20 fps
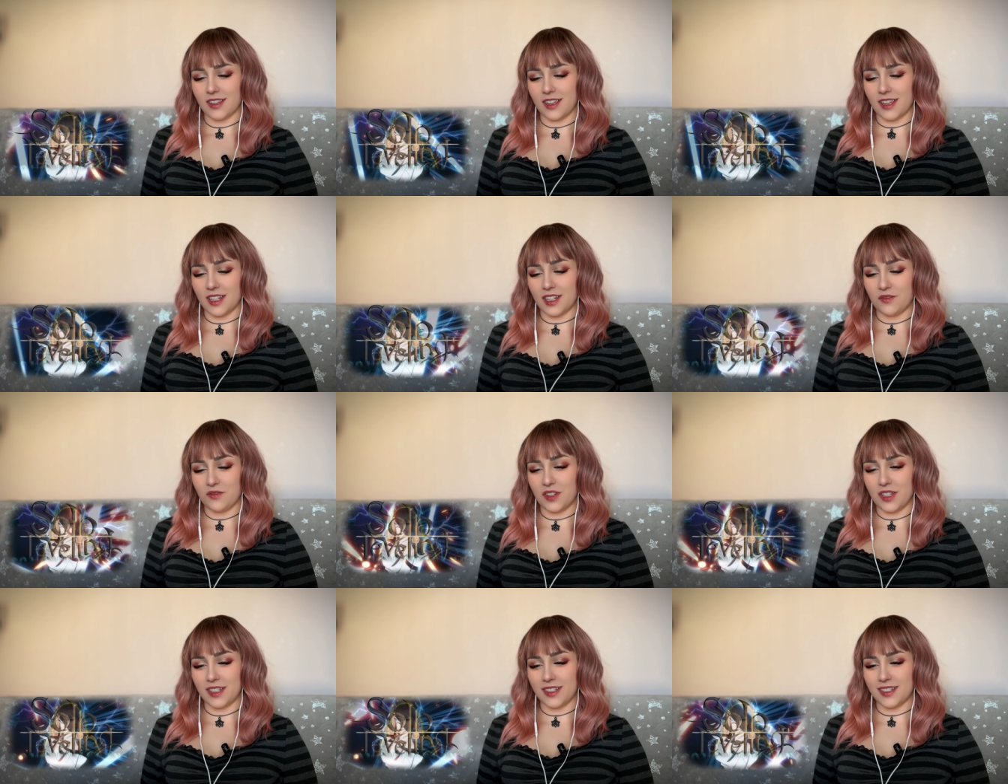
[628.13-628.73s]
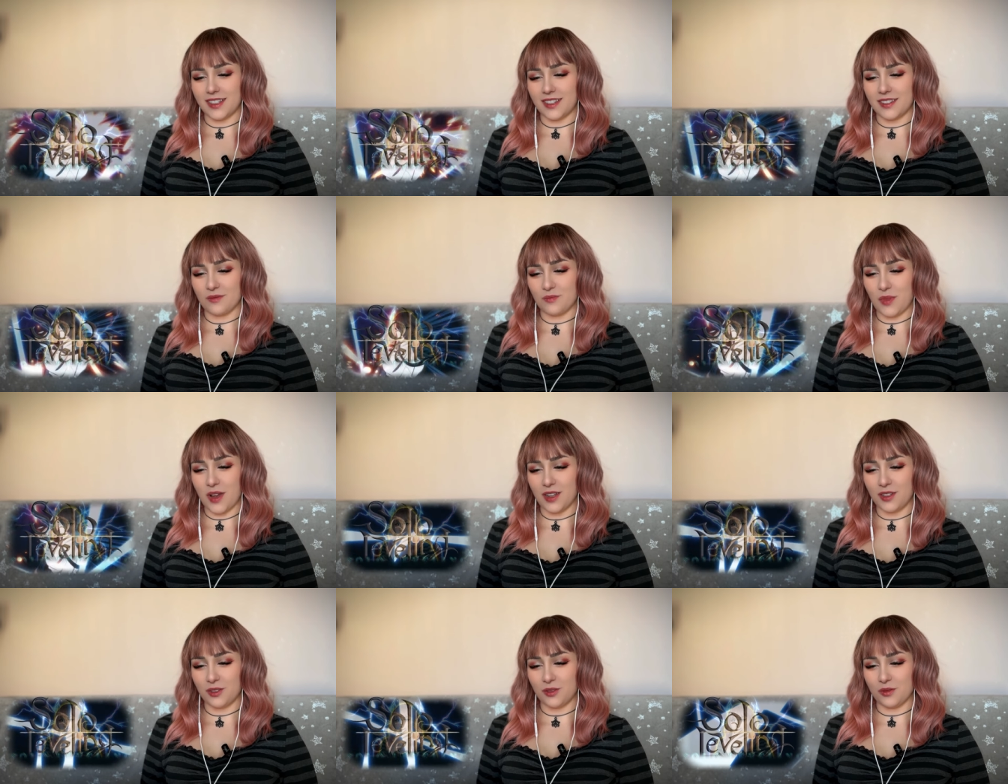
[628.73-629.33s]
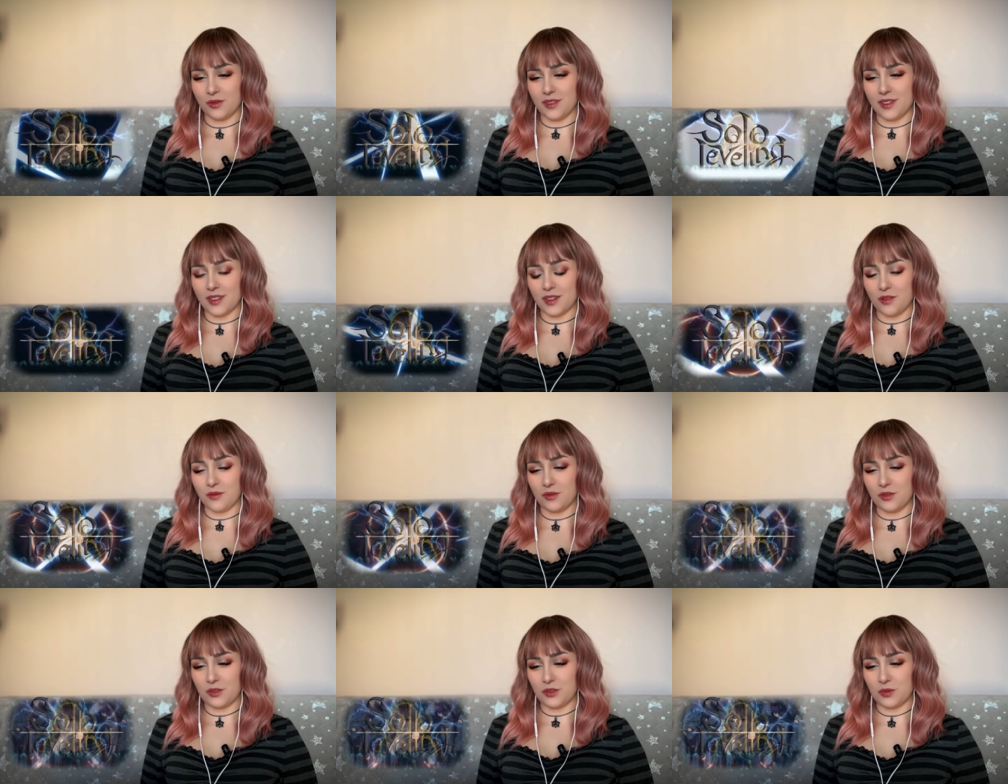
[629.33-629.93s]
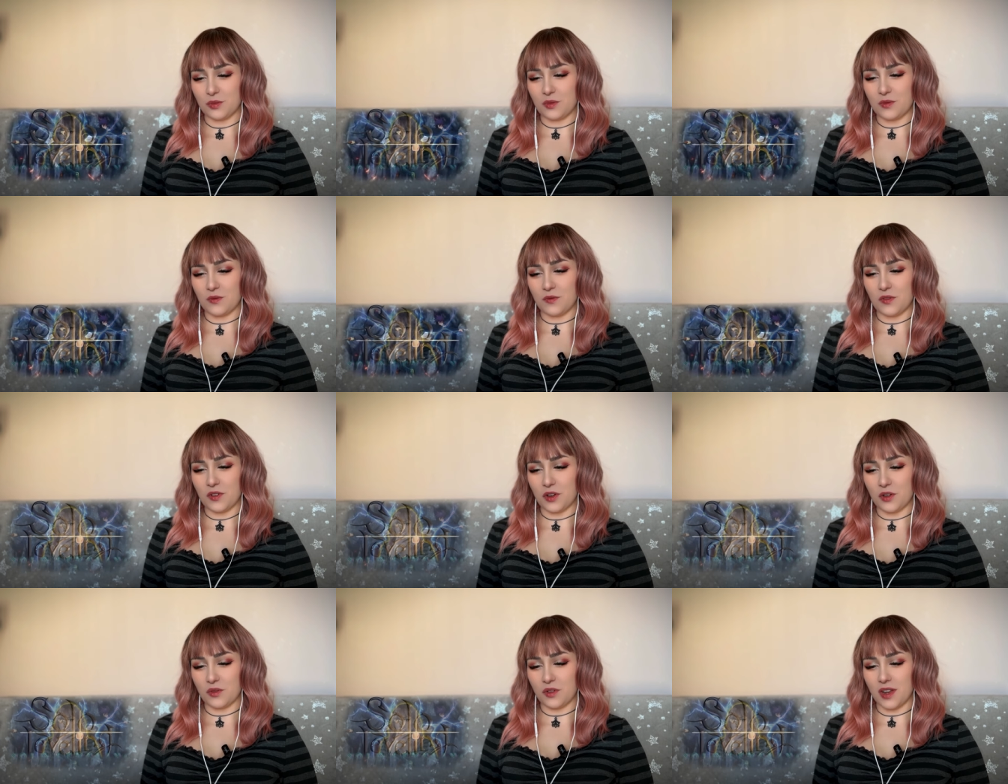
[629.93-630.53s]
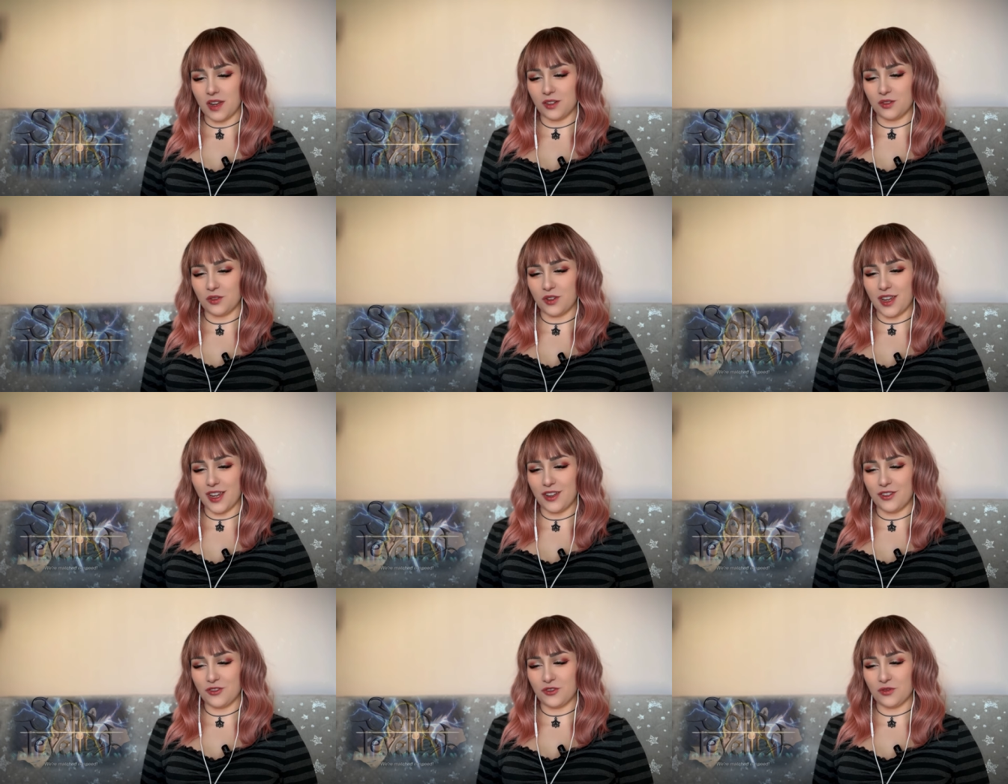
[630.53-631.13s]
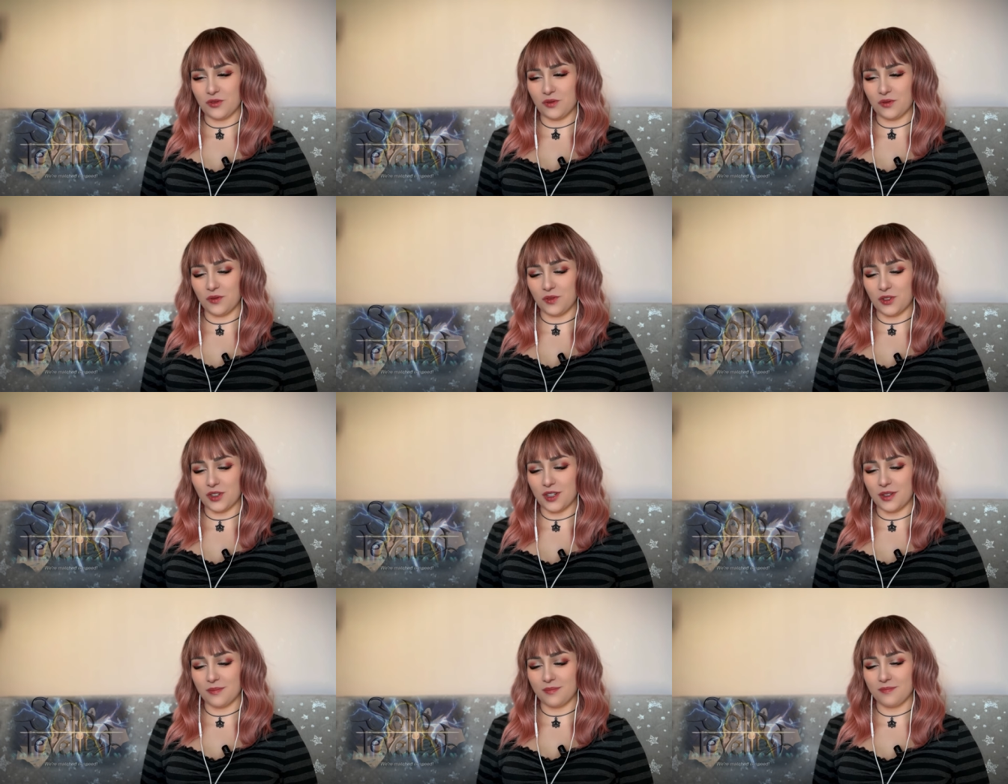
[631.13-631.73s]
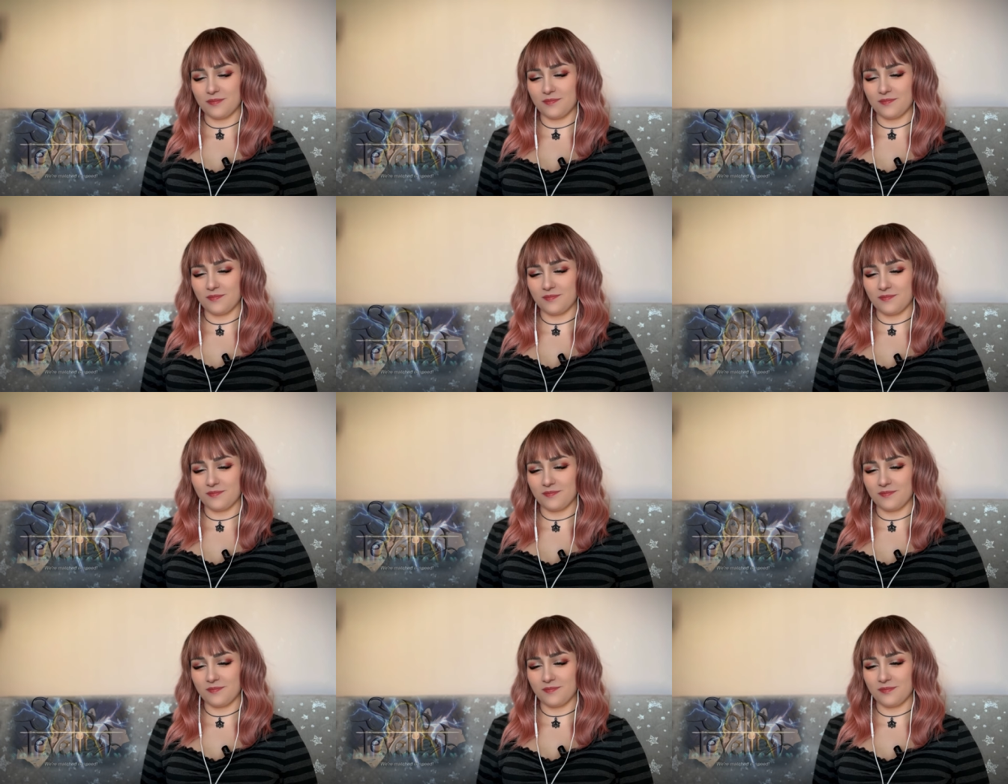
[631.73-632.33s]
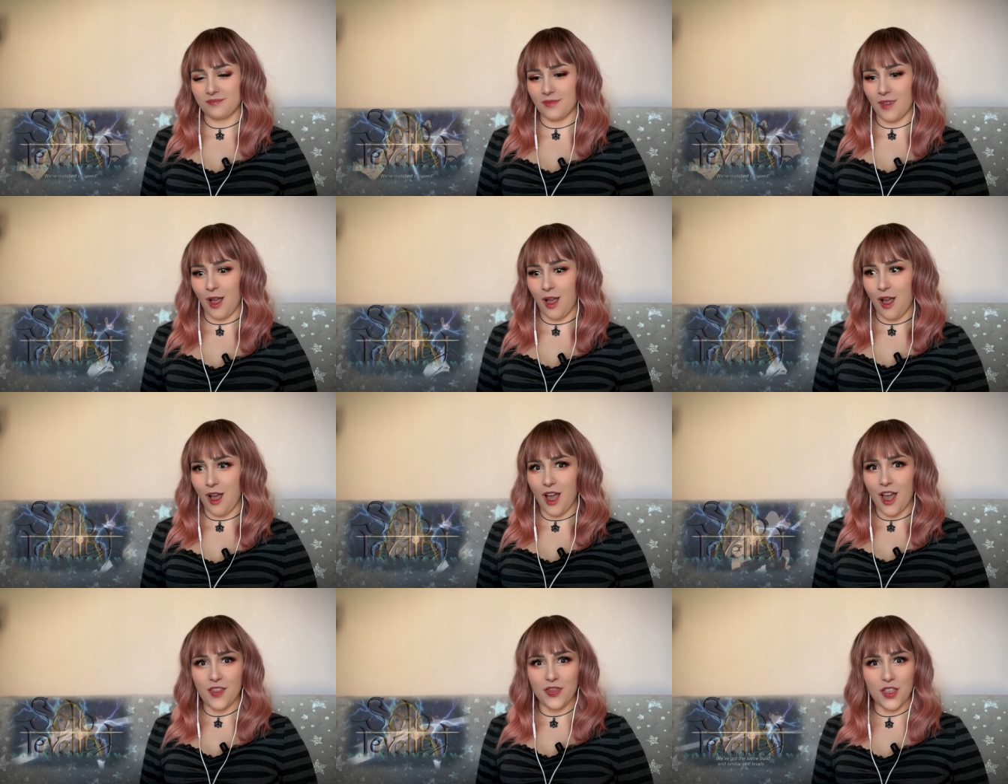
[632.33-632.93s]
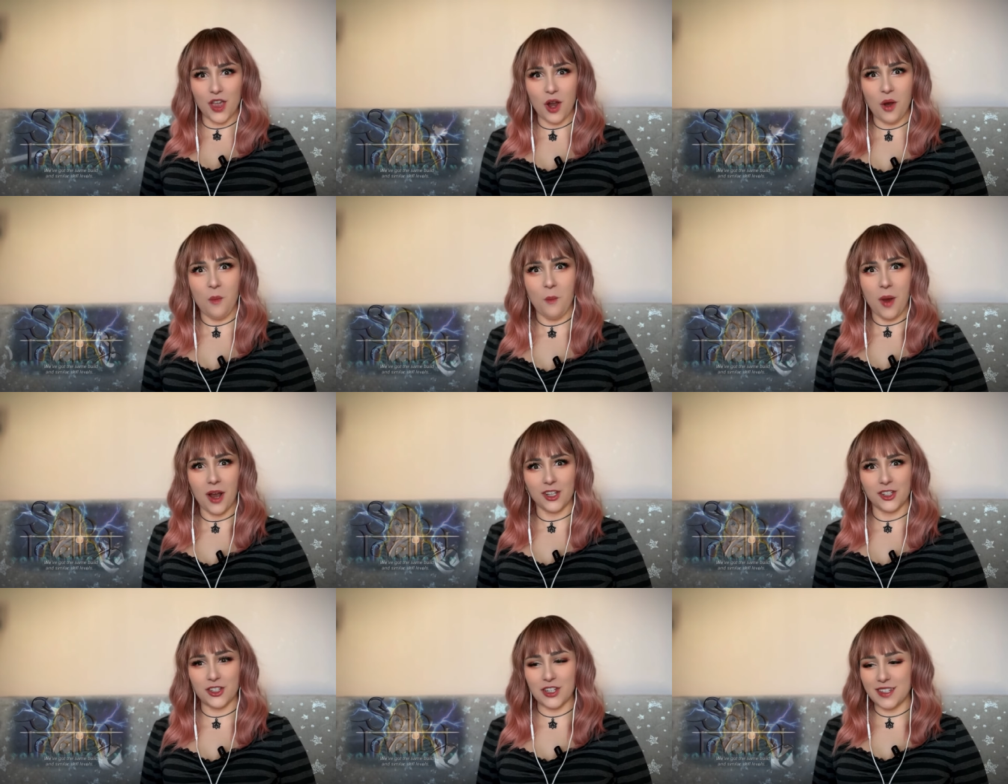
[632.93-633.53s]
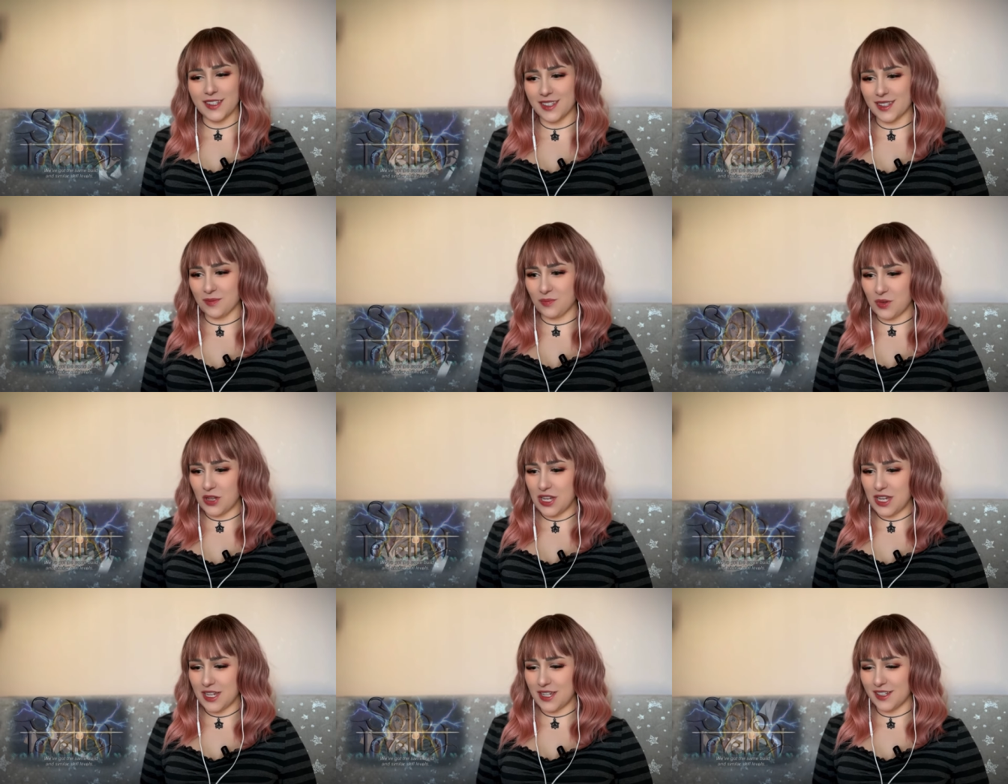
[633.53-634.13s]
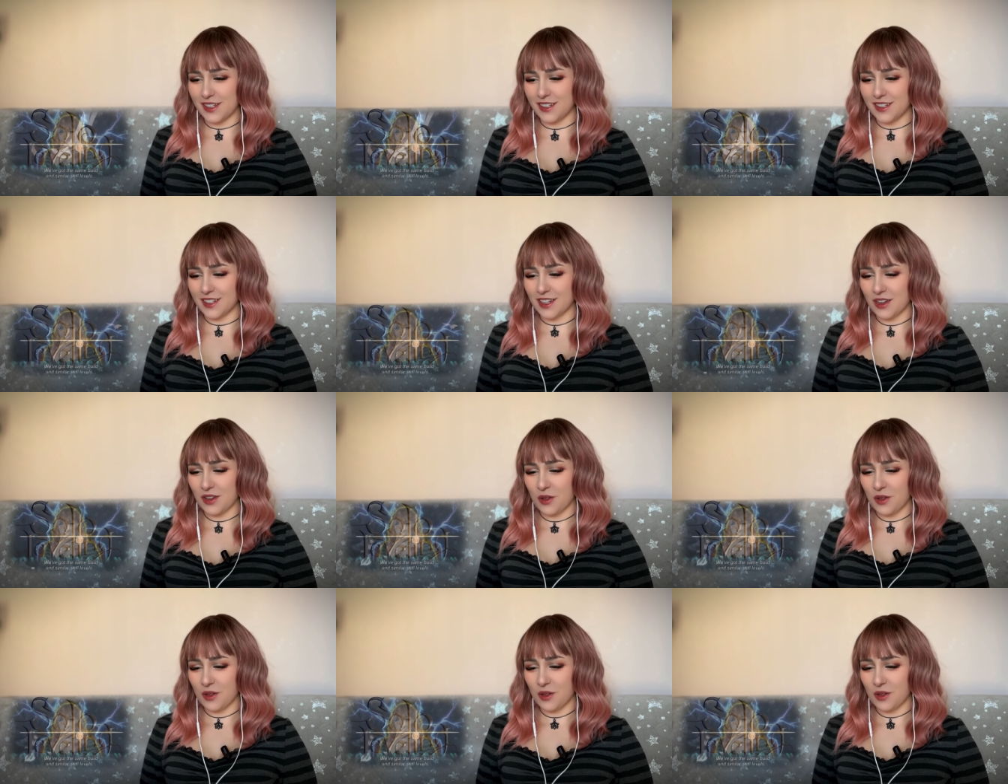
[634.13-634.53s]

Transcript: And I think this battle is going to be very educational for him. They are matched in speed!